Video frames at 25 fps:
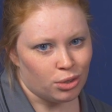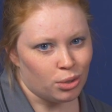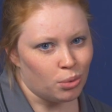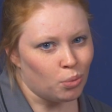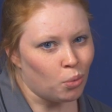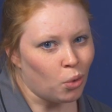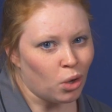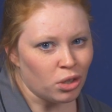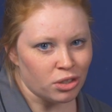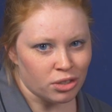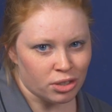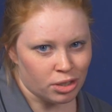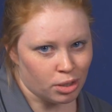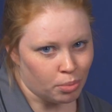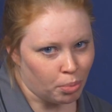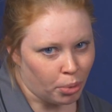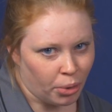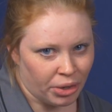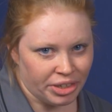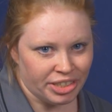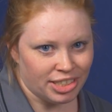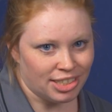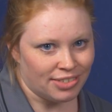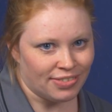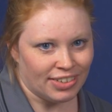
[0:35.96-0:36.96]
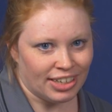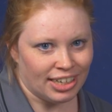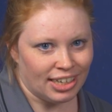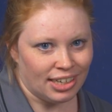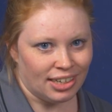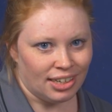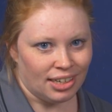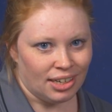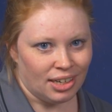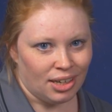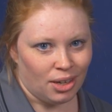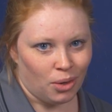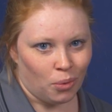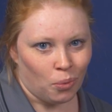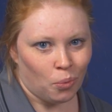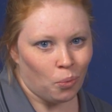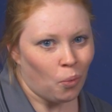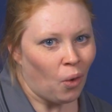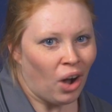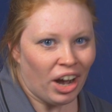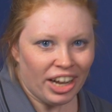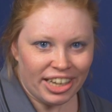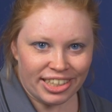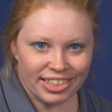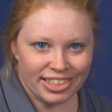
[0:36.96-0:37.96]
So what's the point of it?
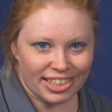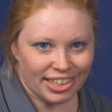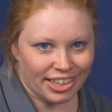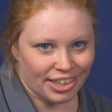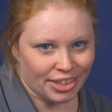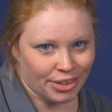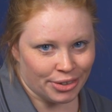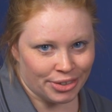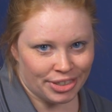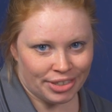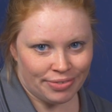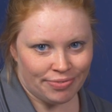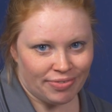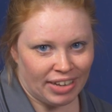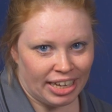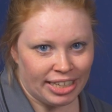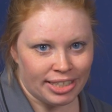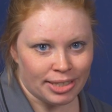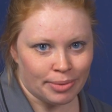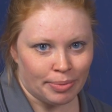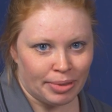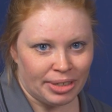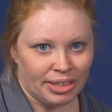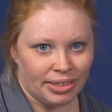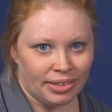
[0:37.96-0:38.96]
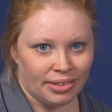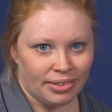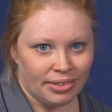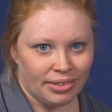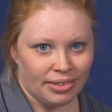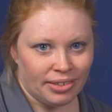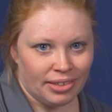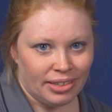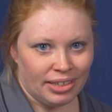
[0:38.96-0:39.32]
Why is it a good investment?